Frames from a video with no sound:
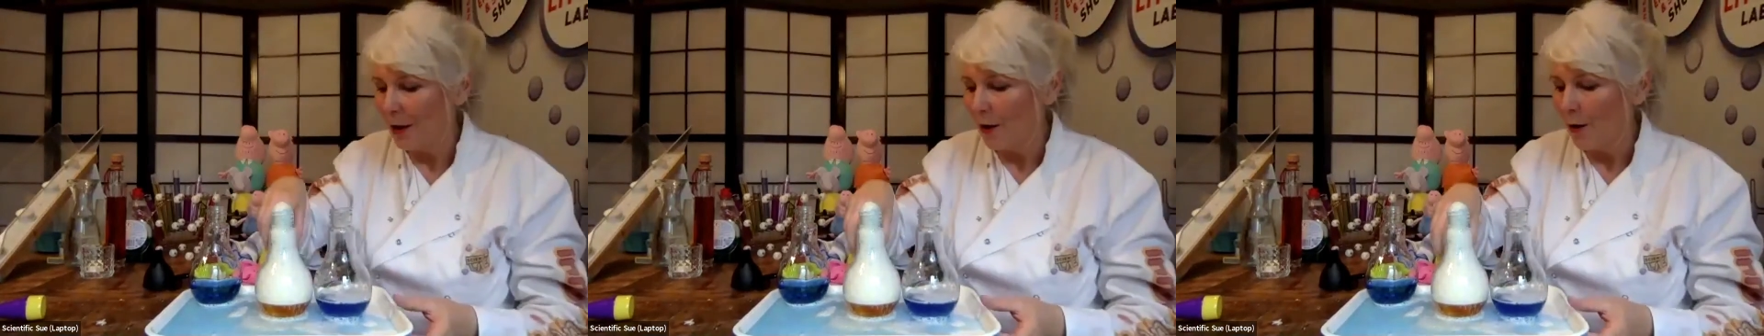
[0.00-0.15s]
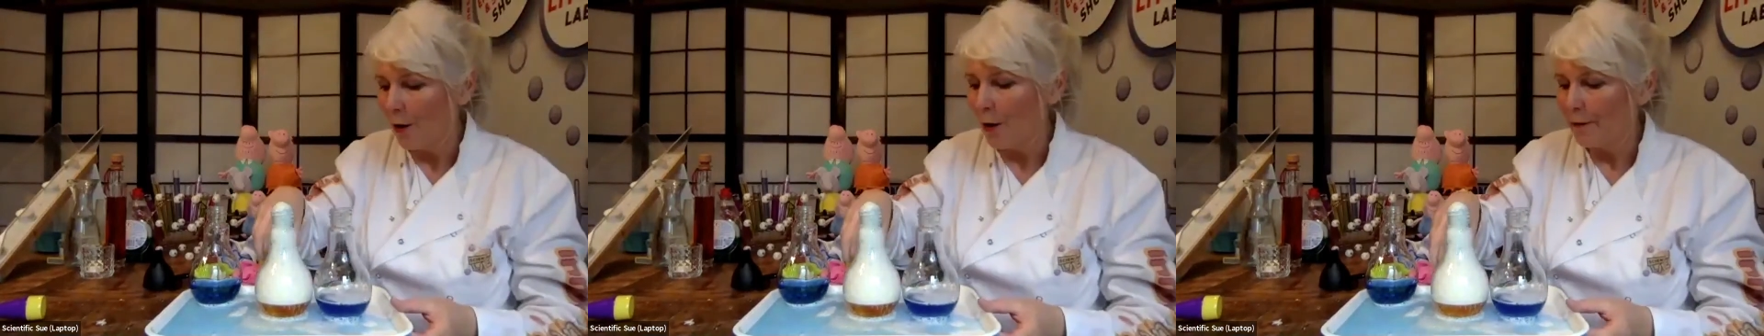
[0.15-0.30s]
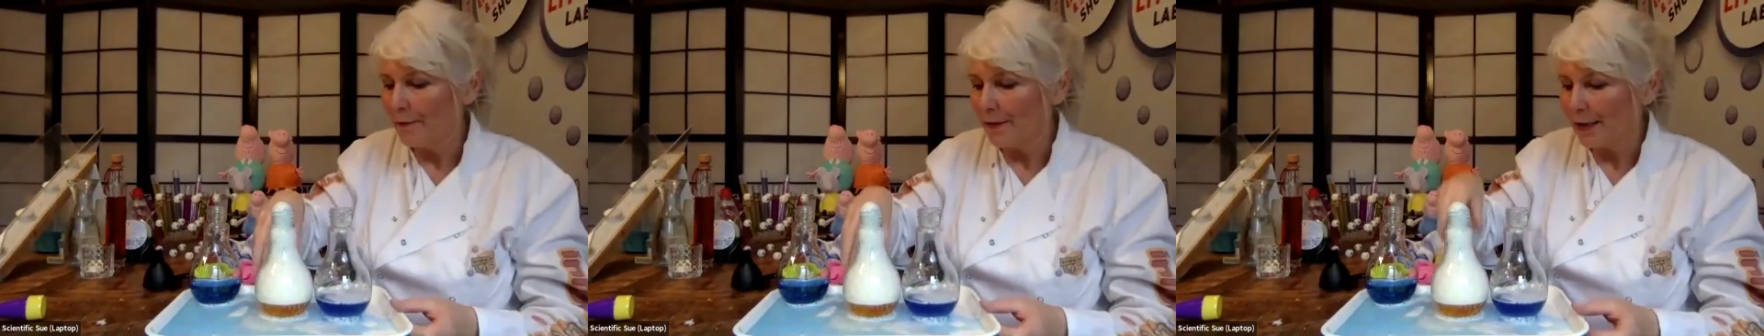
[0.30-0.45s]

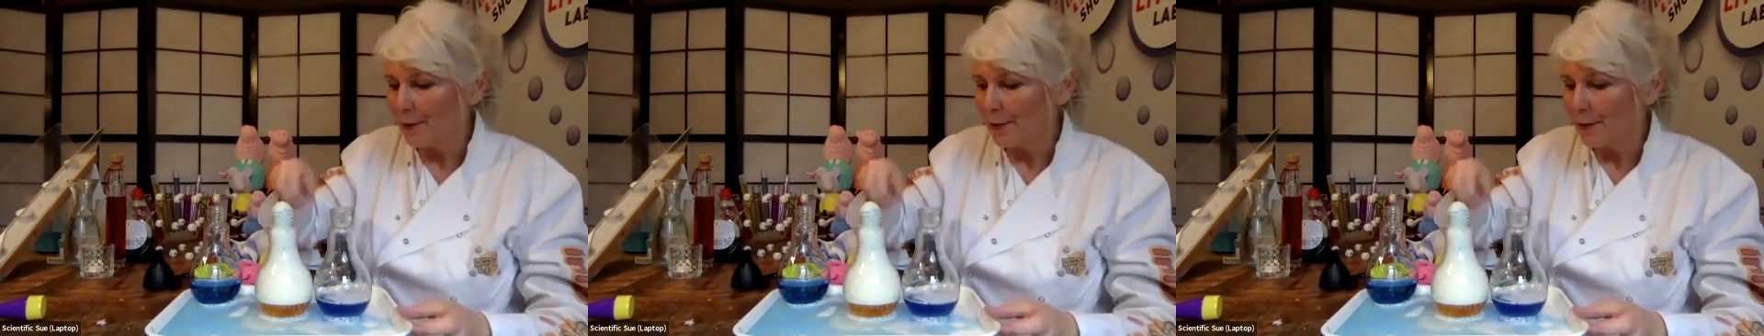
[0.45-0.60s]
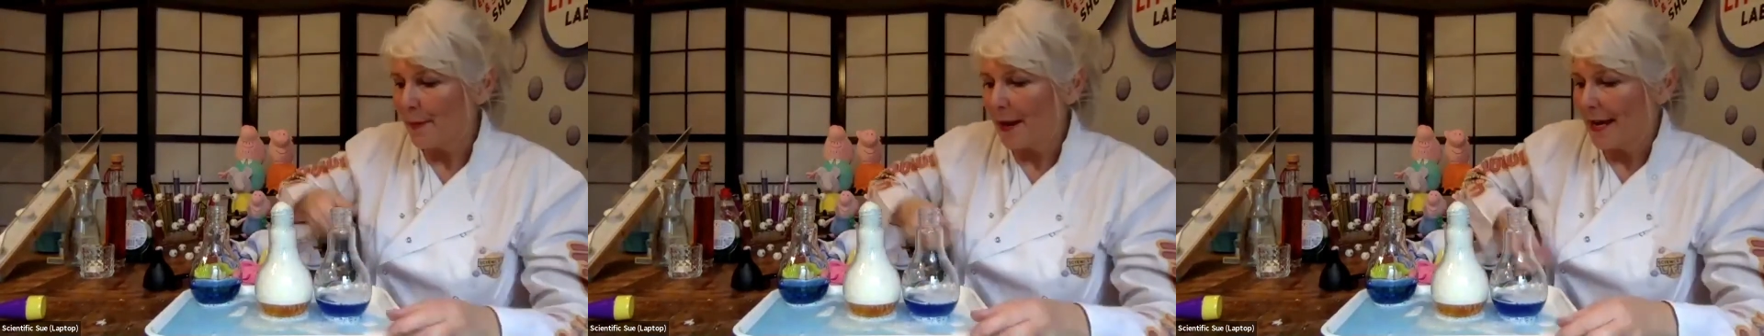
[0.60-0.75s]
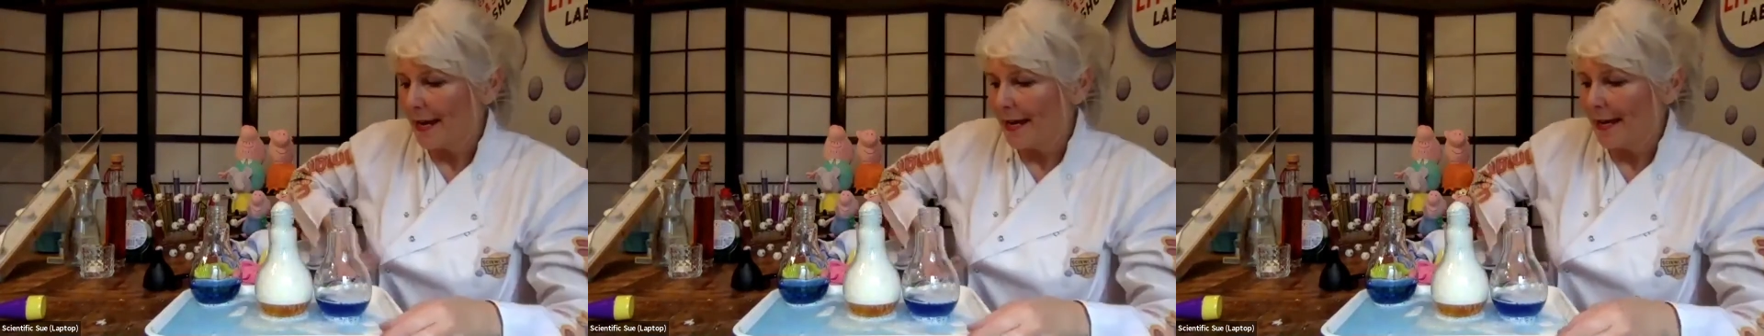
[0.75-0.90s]
of us
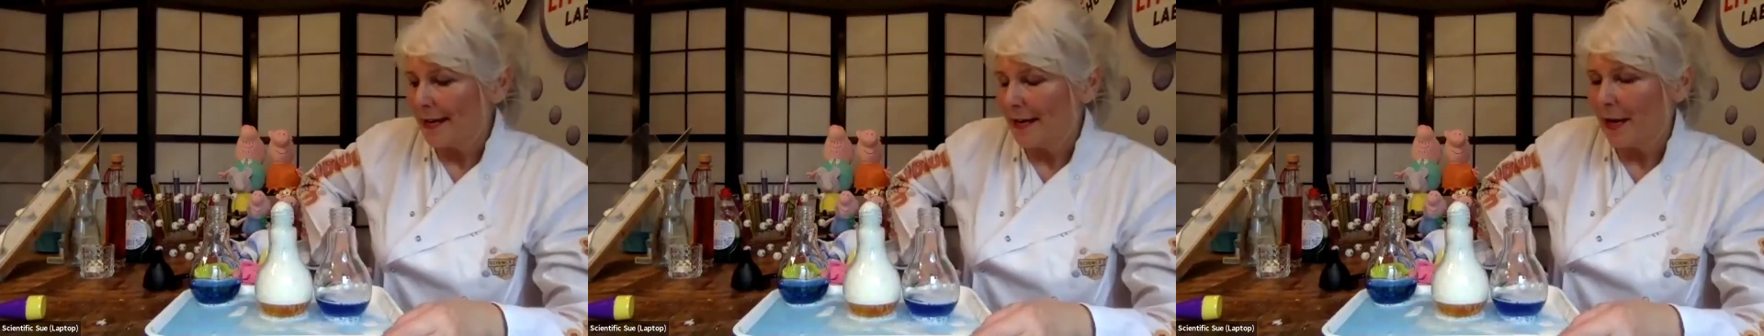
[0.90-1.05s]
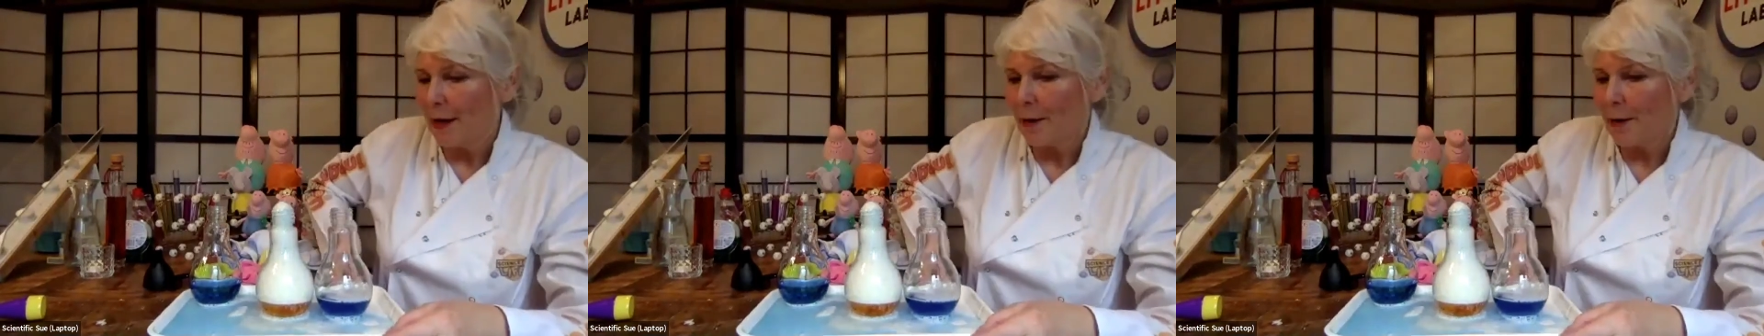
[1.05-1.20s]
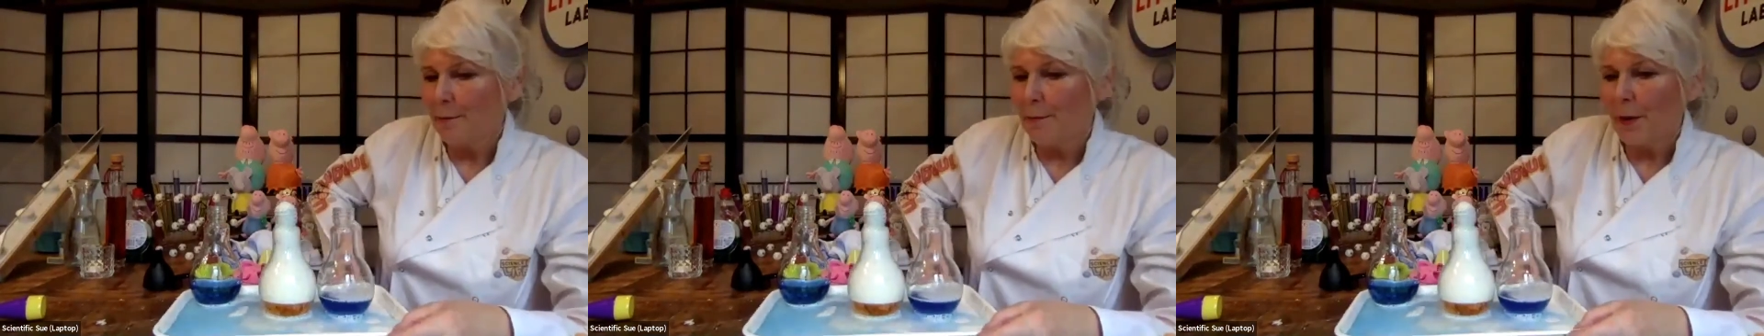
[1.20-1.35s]
making
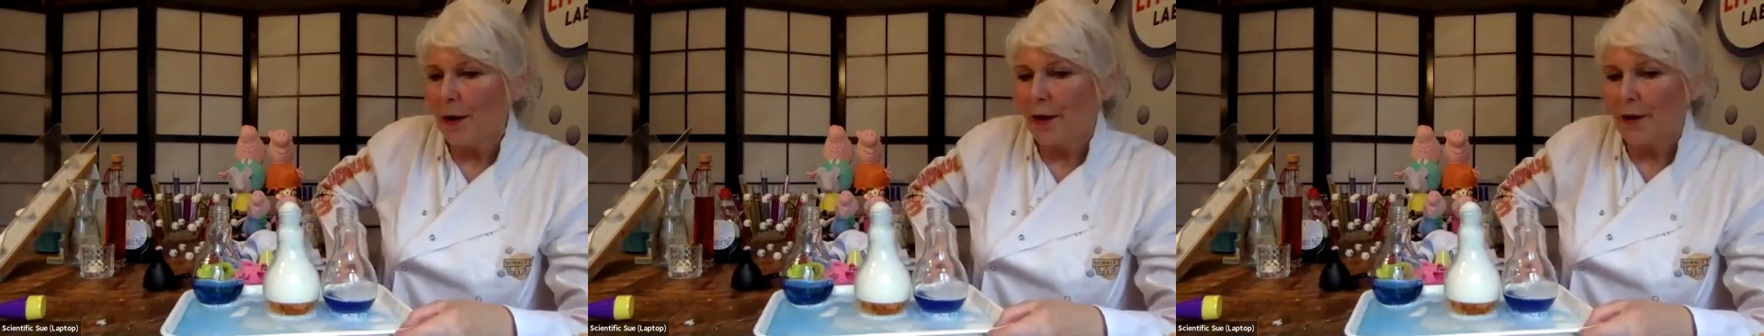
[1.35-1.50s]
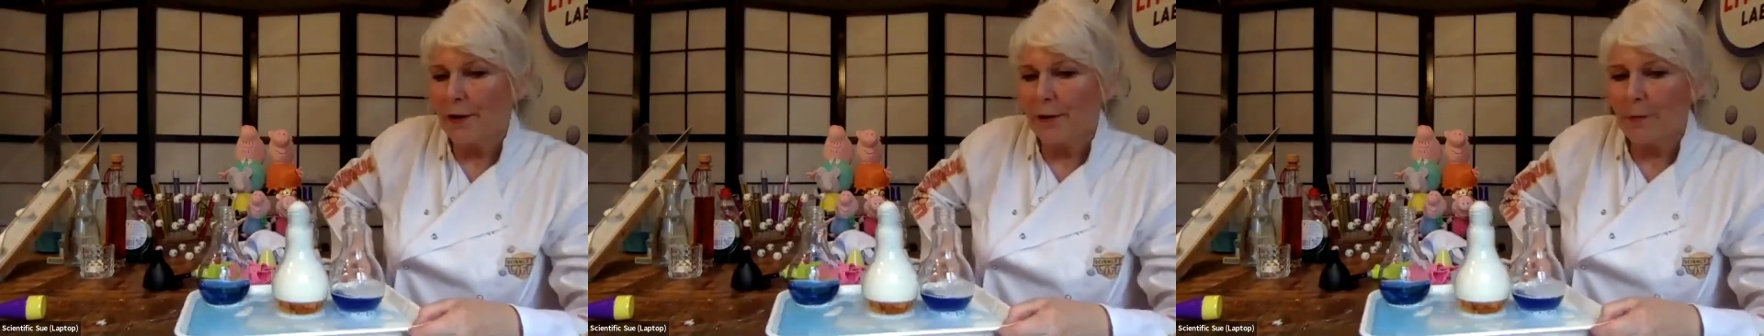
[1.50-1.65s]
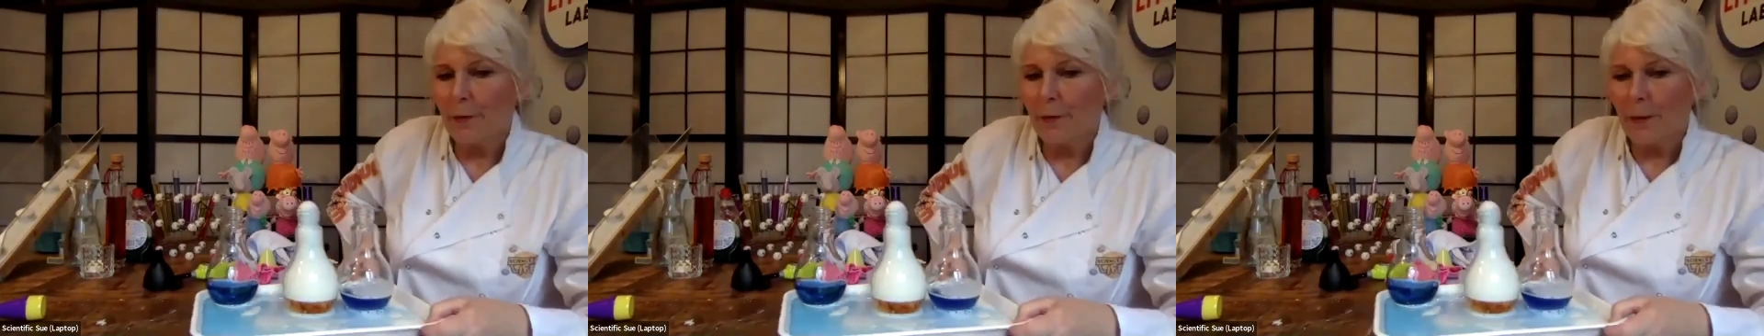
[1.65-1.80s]
a bath
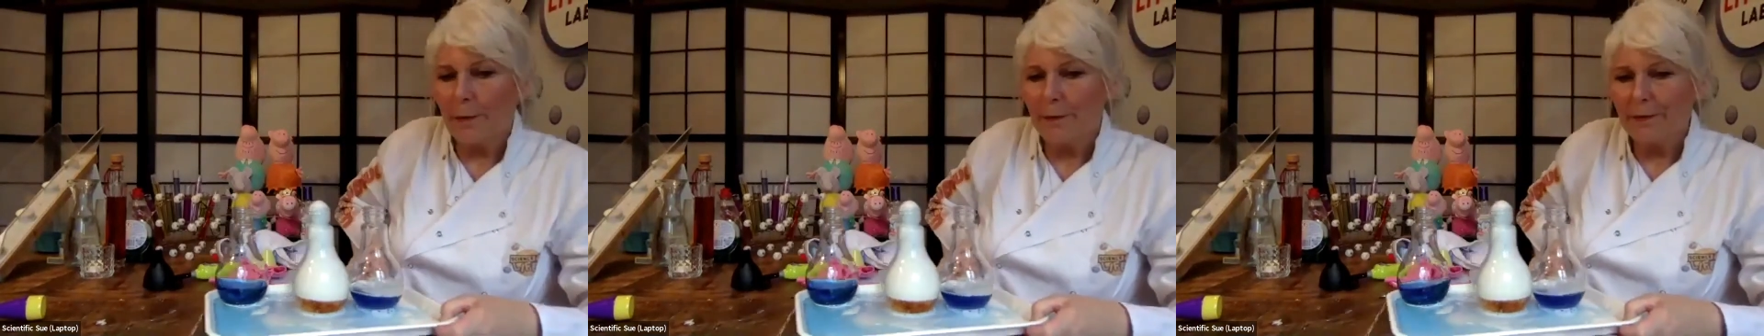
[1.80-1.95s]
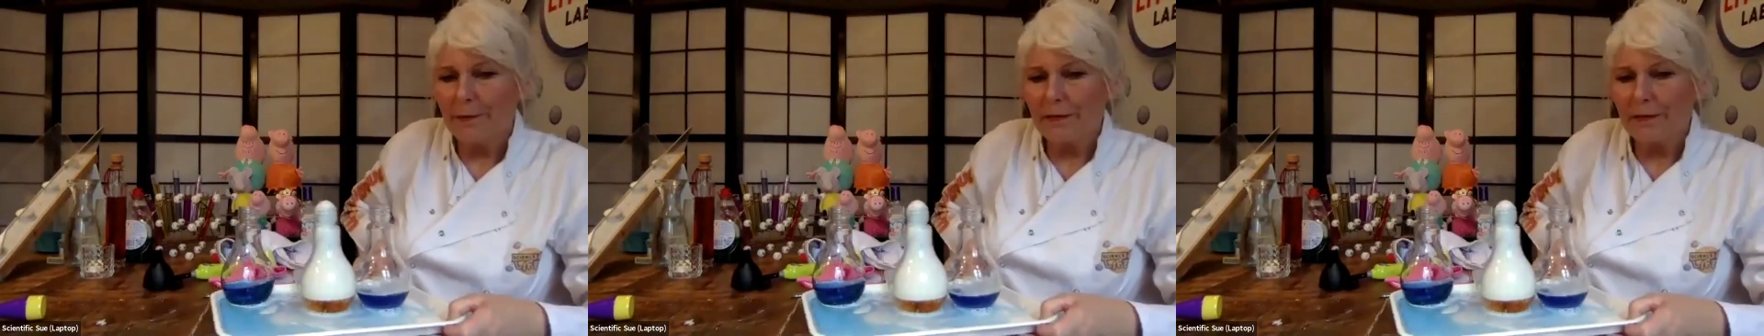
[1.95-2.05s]
bomb.